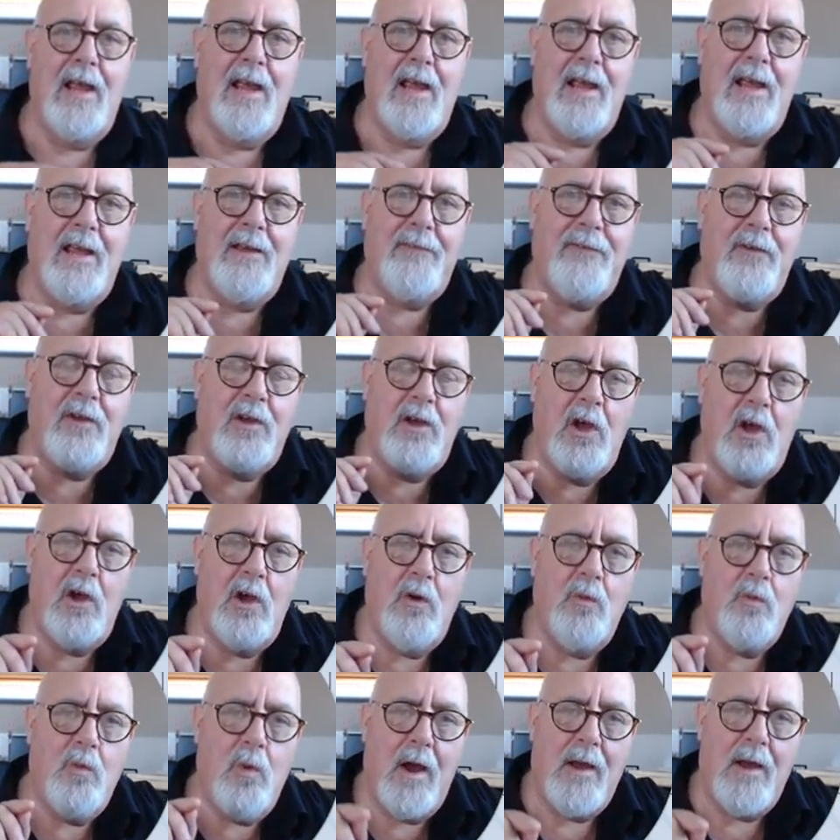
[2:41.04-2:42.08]
If
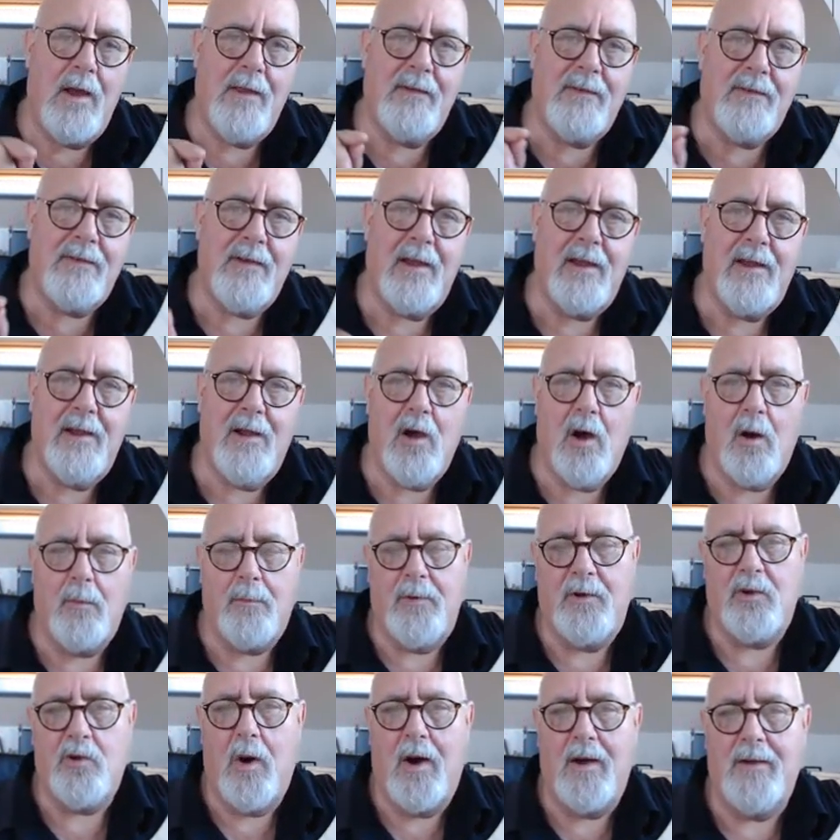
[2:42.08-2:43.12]
you write the same
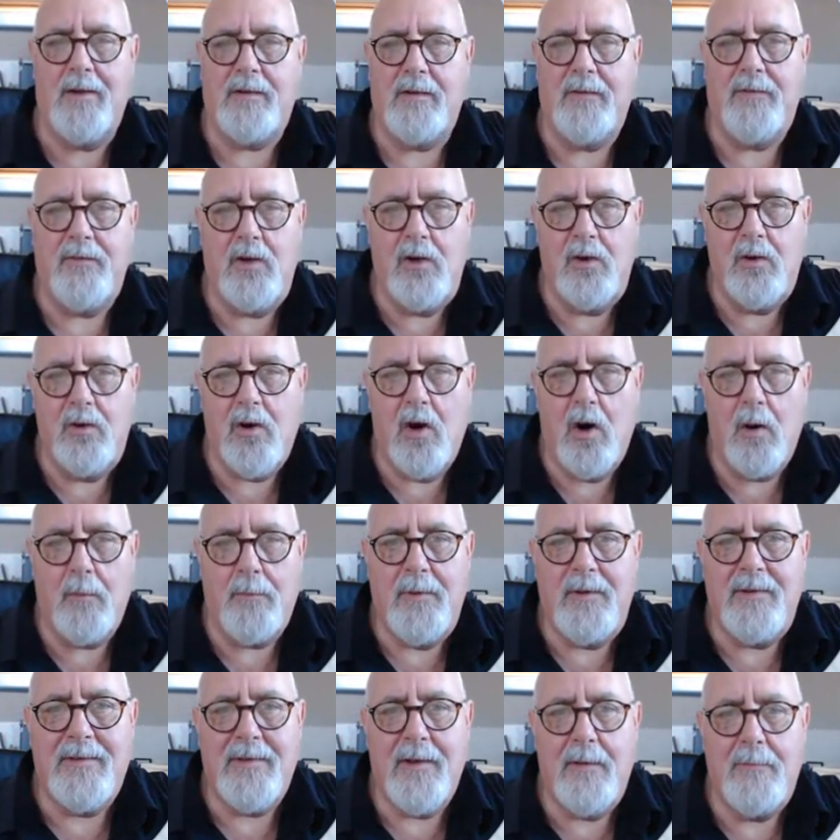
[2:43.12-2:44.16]
copy twice, if you
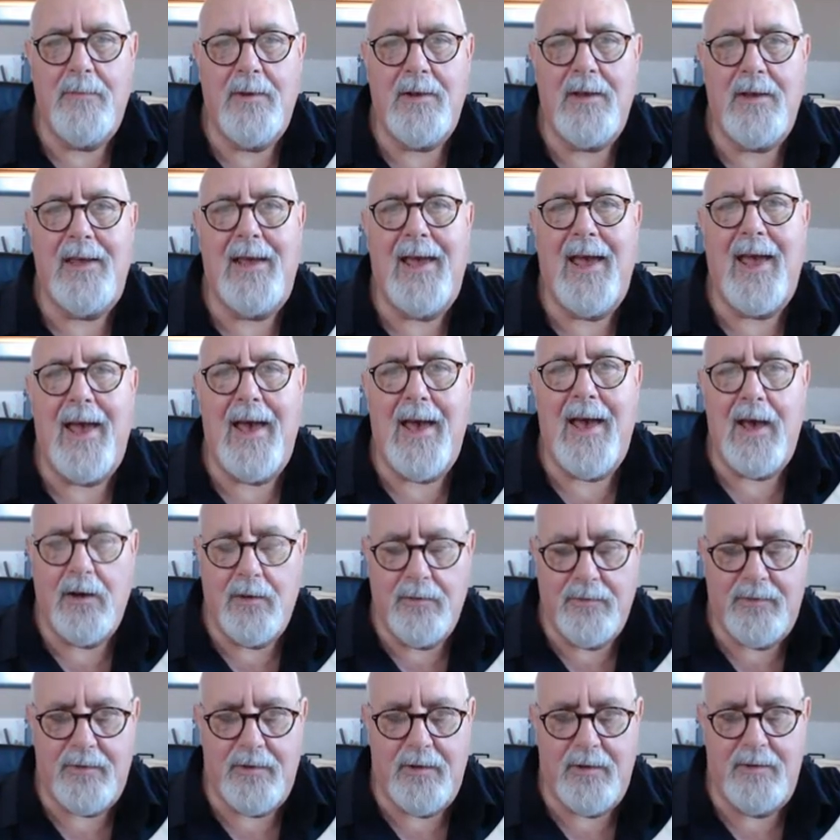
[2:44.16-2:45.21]
copy somebody
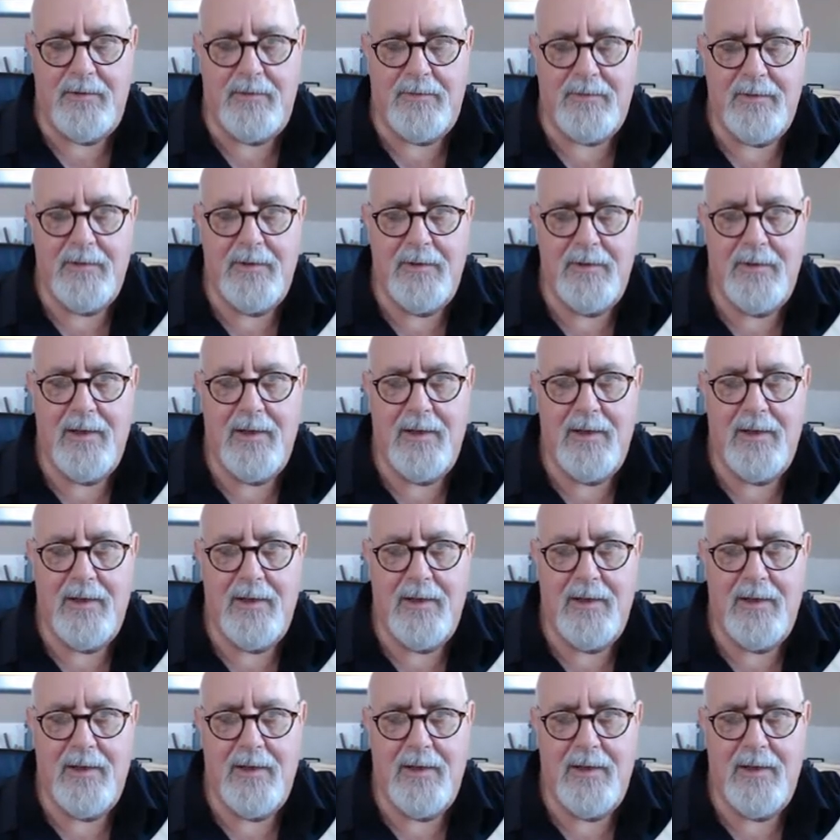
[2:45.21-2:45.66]
else's